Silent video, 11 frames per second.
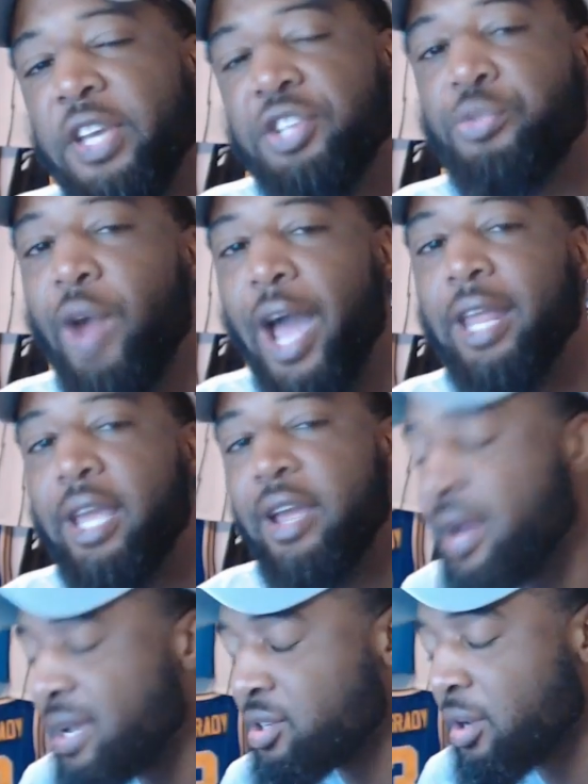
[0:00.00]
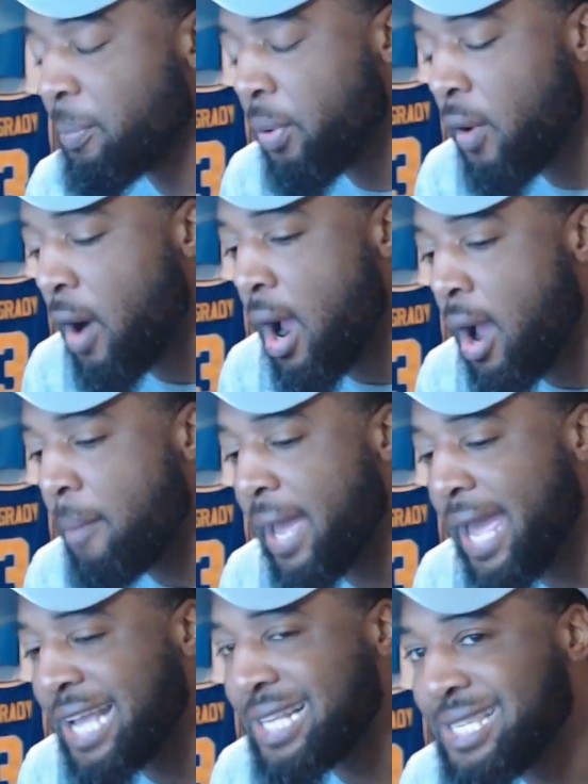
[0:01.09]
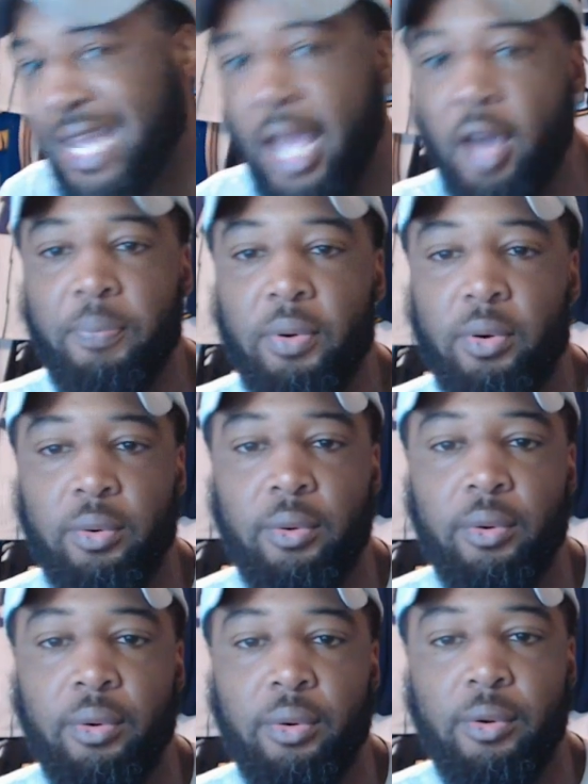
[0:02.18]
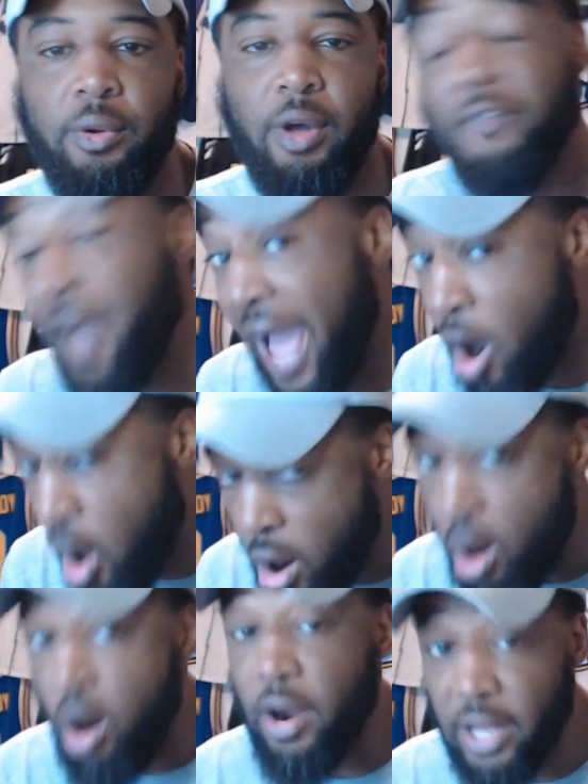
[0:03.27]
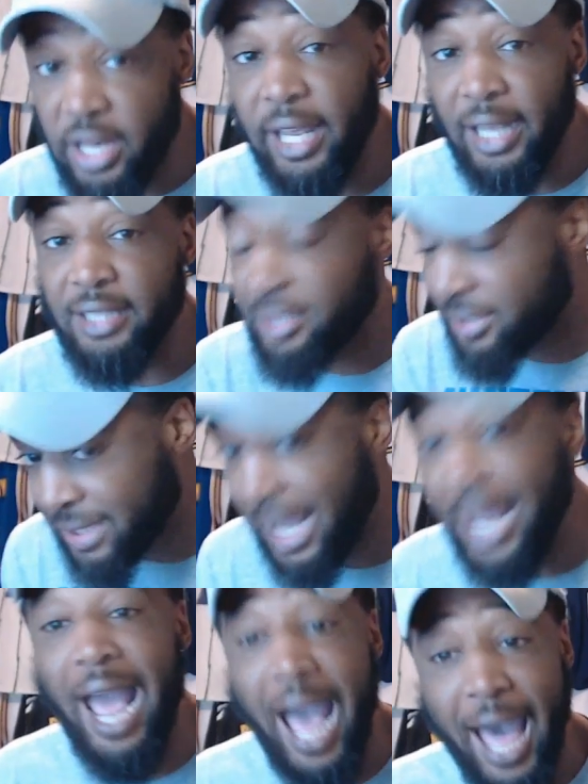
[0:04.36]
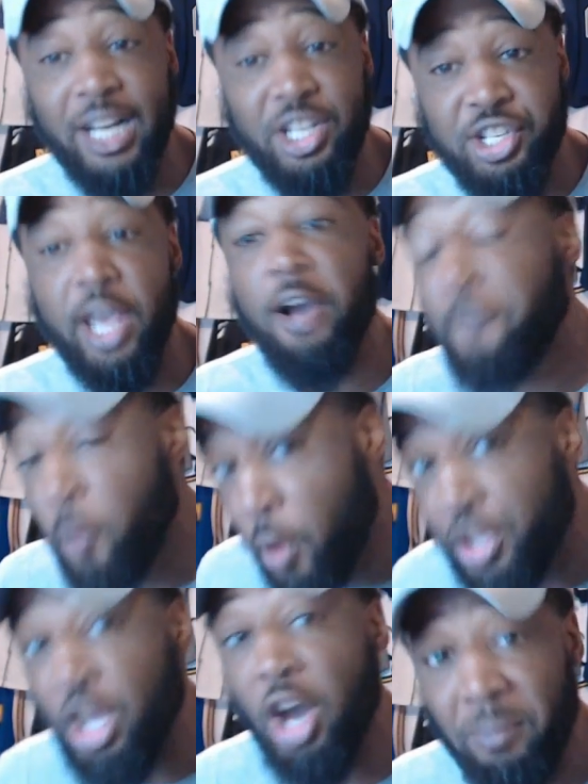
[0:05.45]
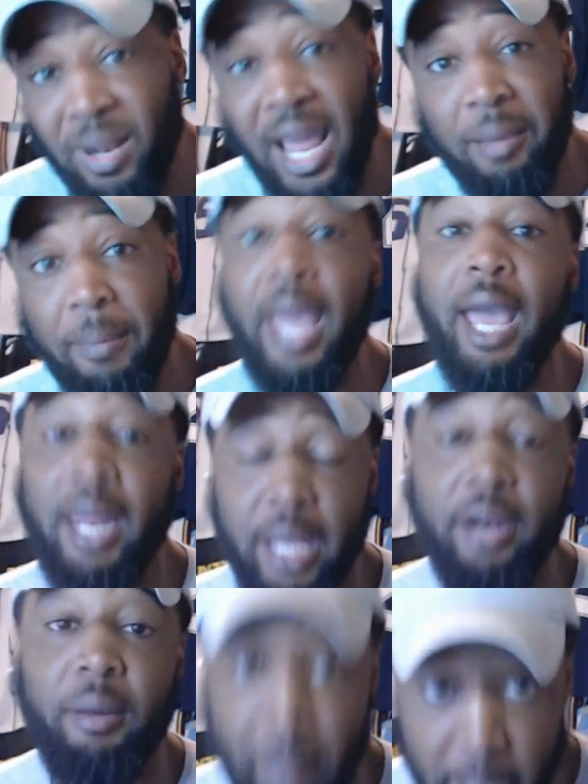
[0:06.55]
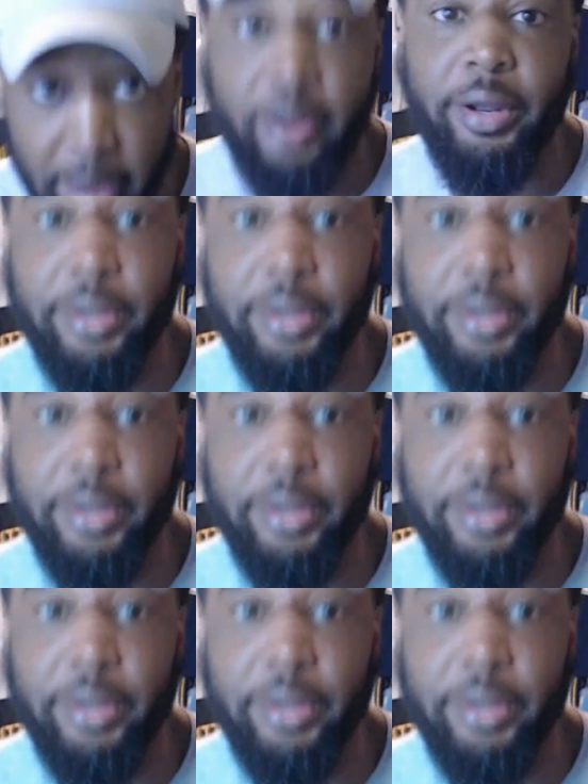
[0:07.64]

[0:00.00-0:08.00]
right here is a prime example of how hard it is to stay out of jail for a young black man in America.